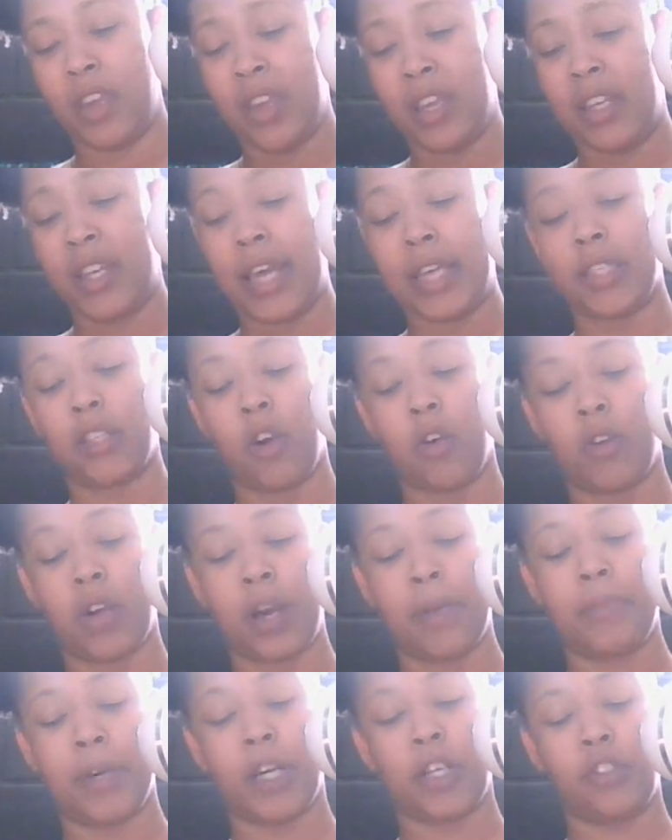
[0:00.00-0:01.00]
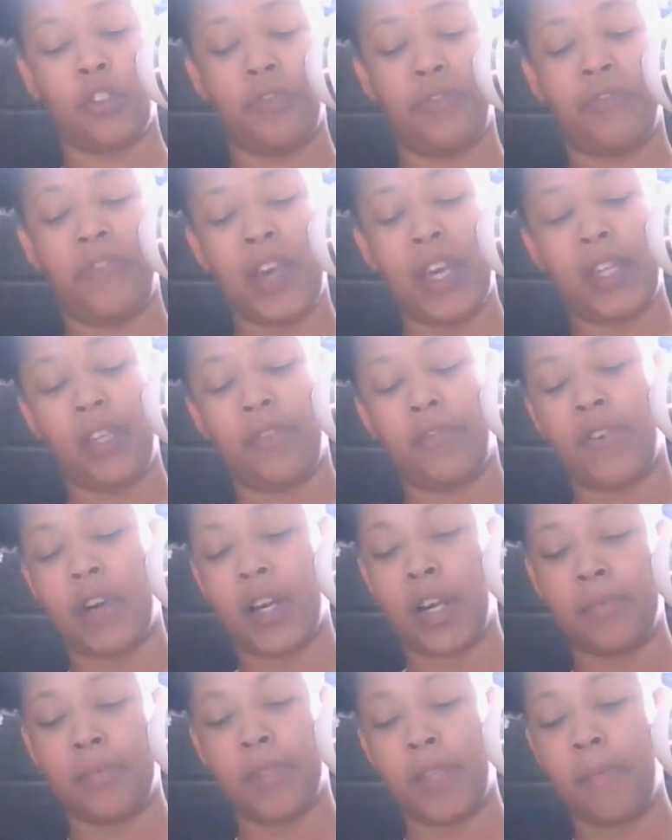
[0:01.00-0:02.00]
That's gonna come because you fed the fuck
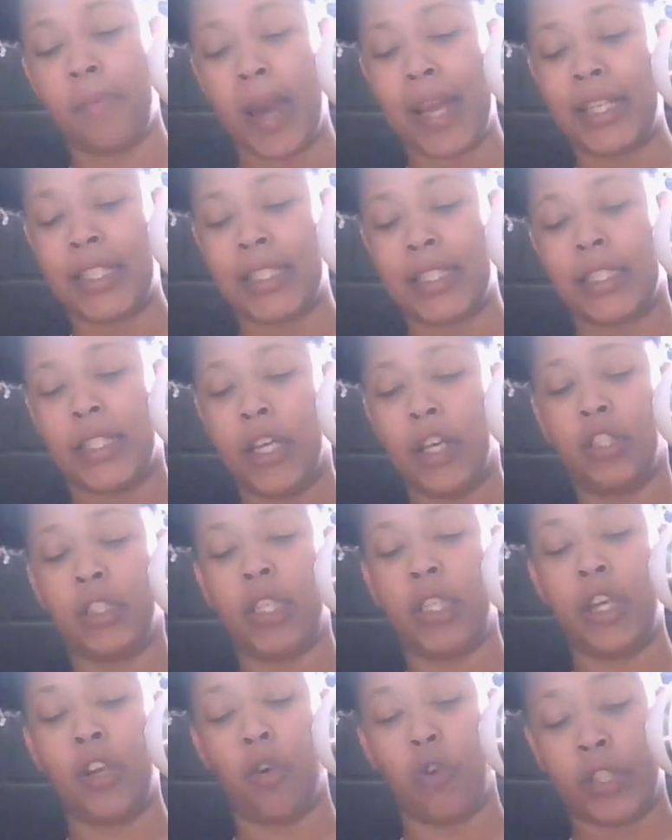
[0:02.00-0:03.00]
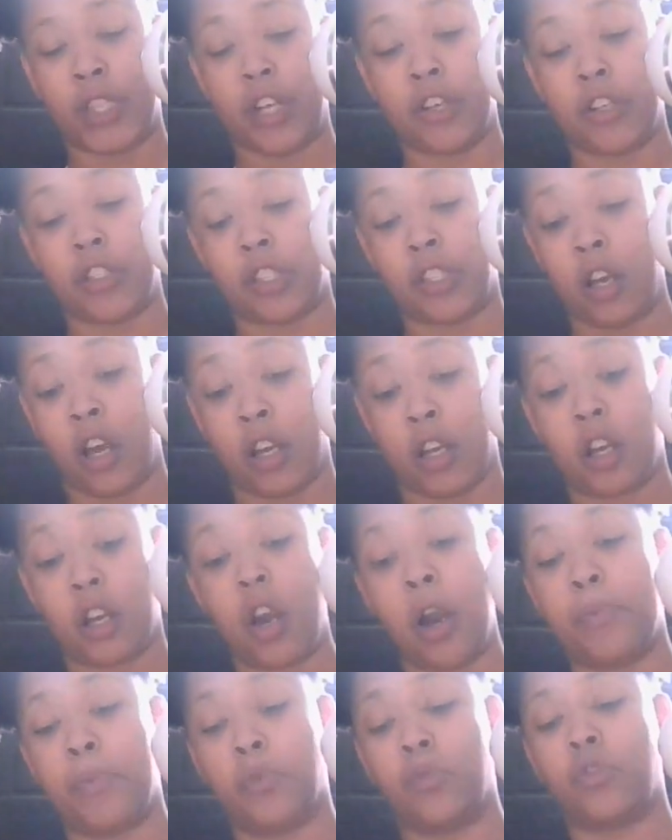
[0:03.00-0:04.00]
up. Somebody is literally, or there's a
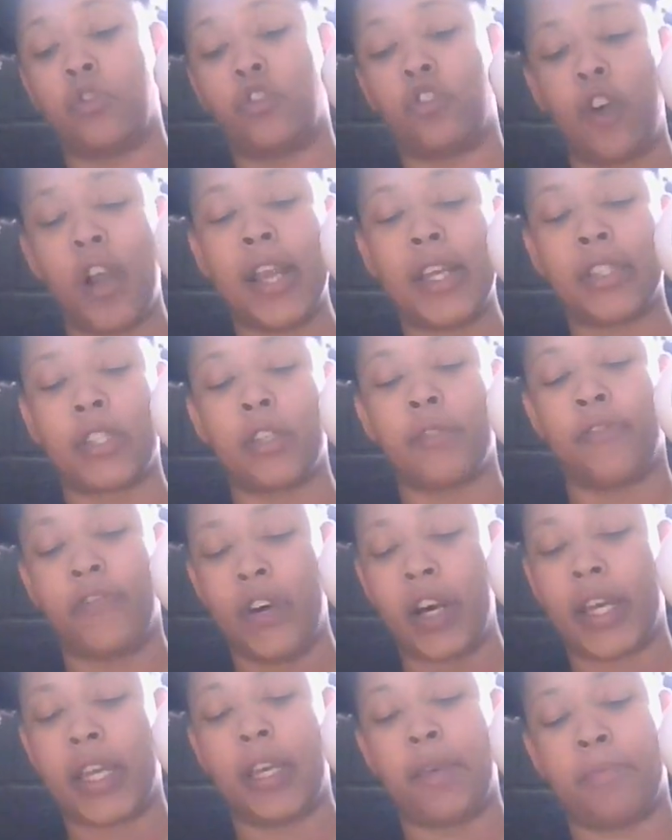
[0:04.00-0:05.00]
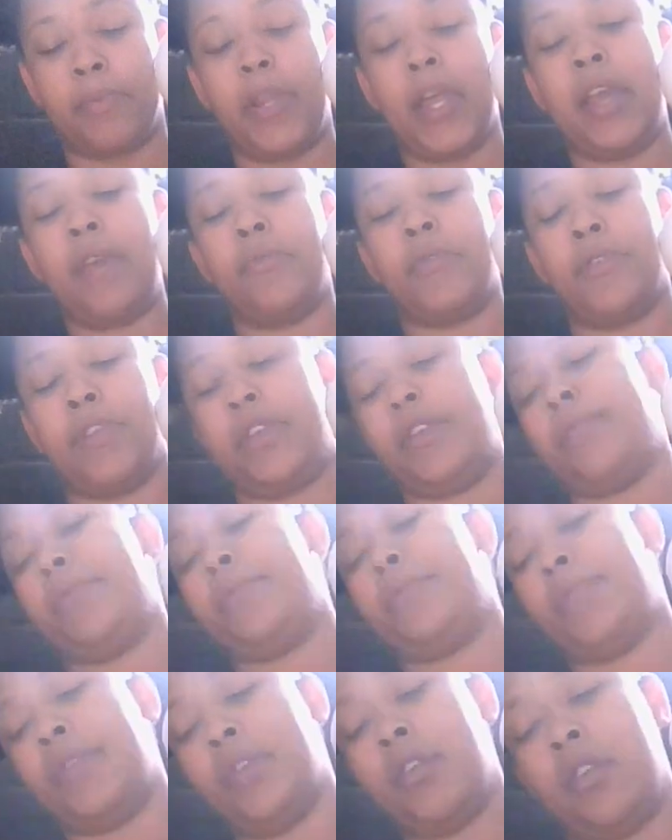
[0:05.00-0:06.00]
couple trying to fucking play with you.
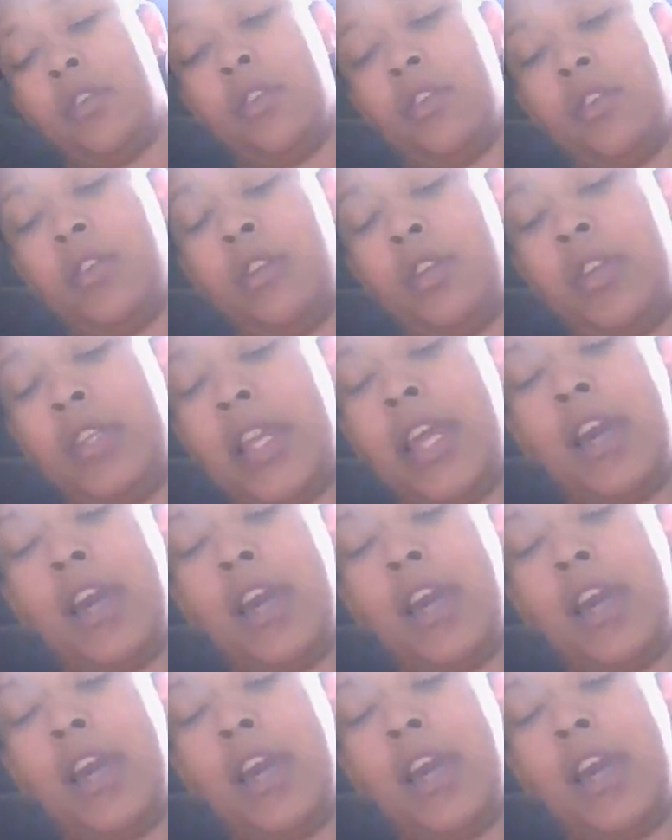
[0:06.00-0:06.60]
They